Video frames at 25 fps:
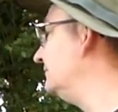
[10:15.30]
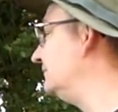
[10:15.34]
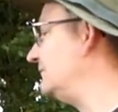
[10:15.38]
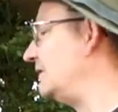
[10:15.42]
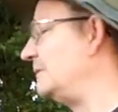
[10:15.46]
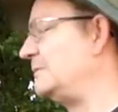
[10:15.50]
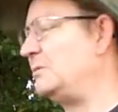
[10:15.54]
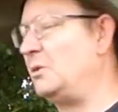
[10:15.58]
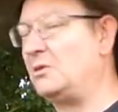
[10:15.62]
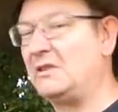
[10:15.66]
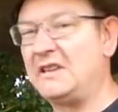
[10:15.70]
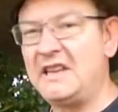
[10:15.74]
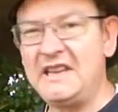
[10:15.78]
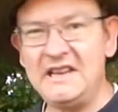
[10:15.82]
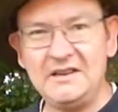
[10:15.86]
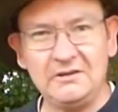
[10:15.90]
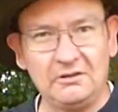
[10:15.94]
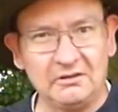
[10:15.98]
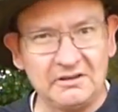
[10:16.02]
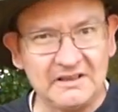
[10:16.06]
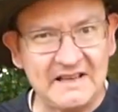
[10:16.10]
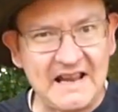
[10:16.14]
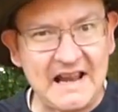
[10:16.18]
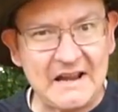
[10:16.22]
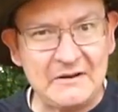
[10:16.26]
I'm not keen
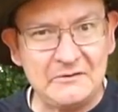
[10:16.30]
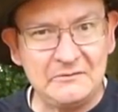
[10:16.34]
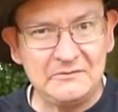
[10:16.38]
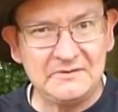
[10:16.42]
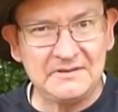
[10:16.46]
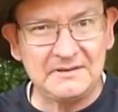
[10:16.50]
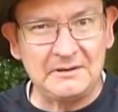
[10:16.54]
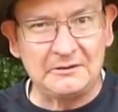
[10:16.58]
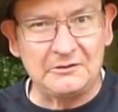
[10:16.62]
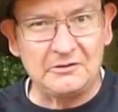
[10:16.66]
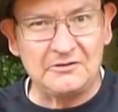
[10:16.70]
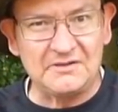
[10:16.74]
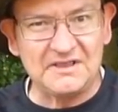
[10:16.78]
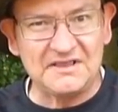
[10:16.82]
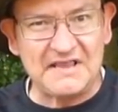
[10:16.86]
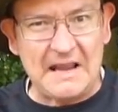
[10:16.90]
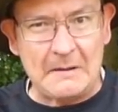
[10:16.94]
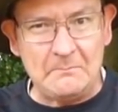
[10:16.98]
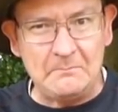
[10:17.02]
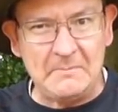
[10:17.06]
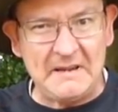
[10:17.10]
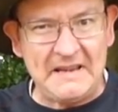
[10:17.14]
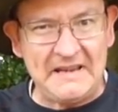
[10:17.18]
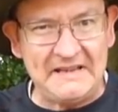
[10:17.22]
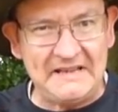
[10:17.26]
on cows, so I got
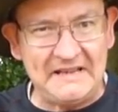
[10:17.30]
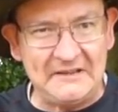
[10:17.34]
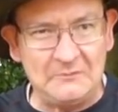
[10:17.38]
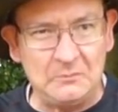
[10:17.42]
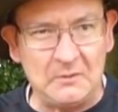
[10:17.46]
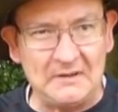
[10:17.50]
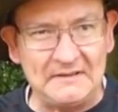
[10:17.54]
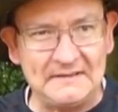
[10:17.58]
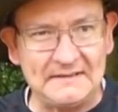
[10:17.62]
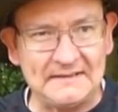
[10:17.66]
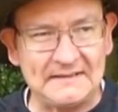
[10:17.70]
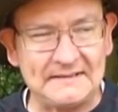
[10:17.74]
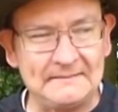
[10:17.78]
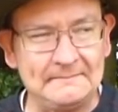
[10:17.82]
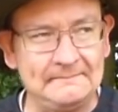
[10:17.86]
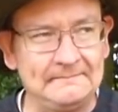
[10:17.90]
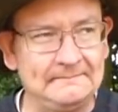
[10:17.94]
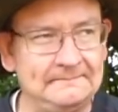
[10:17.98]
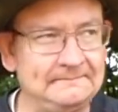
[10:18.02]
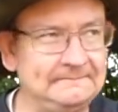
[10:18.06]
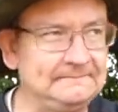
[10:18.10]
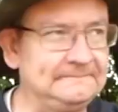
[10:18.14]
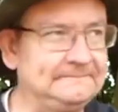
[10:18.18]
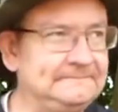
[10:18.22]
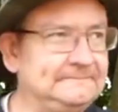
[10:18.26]
stampeded once.
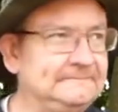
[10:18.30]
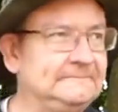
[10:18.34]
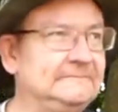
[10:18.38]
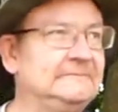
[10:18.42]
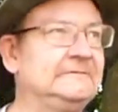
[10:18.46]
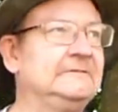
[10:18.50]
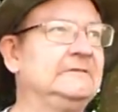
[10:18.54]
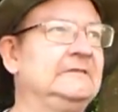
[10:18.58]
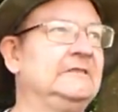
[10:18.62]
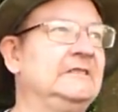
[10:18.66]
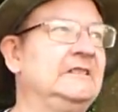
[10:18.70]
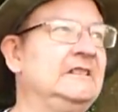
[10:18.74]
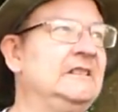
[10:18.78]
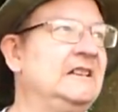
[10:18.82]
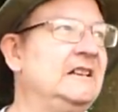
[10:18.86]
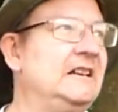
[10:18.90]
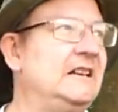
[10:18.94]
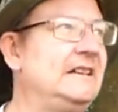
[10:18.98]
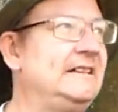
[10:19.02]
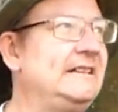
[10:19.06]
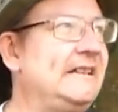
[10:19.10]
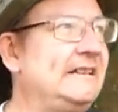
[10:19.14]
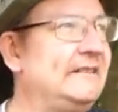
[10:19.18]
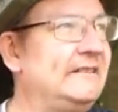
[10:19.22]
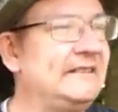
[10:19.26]

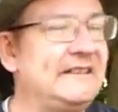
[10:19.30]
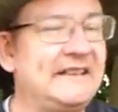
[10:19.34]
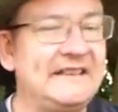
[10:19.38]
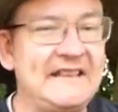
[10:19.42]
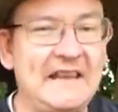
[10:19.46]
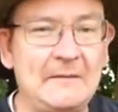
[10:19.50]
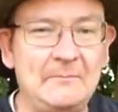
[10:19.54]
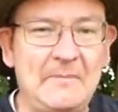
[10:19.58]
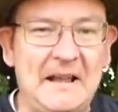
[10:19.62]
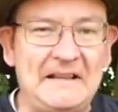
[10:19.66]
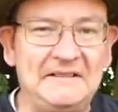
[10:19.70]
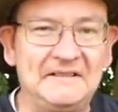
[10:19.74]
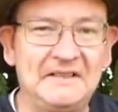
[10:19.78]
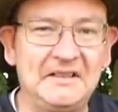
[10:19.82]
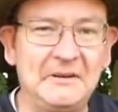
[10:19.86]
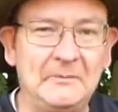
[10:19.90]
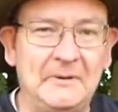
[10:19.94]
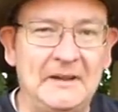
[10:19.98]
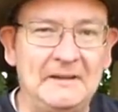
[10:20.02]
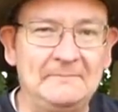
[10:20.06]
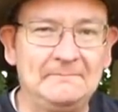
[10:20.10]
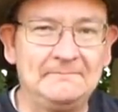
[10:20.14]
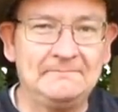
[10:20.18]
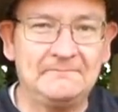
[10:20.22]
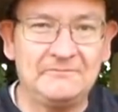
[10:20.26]
And then I'm going to get back to
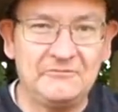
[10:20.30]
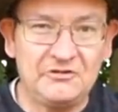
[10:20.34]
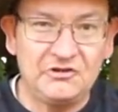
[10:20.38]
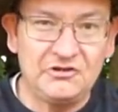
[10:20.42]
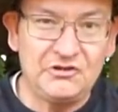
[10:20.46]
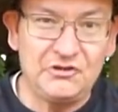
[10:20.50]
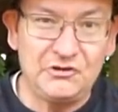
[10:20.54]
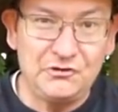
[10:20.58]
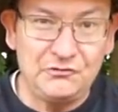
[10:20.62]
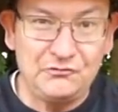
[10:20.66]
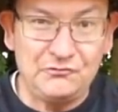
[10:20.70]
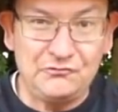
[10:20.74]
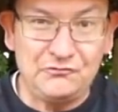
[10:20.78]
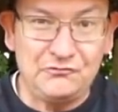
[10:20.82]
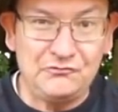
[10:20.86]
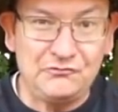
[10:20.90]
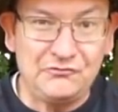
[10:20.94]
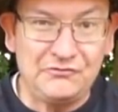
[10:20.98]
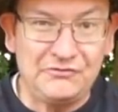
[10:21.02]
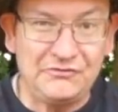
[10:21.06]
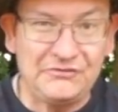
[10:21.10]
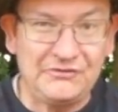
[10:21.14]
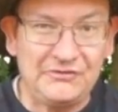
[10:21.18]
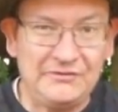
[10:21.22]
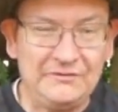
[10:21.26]
it.
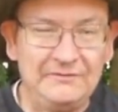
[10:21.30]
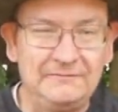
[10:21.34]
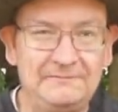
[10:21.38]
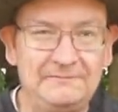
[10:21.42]
Cheers!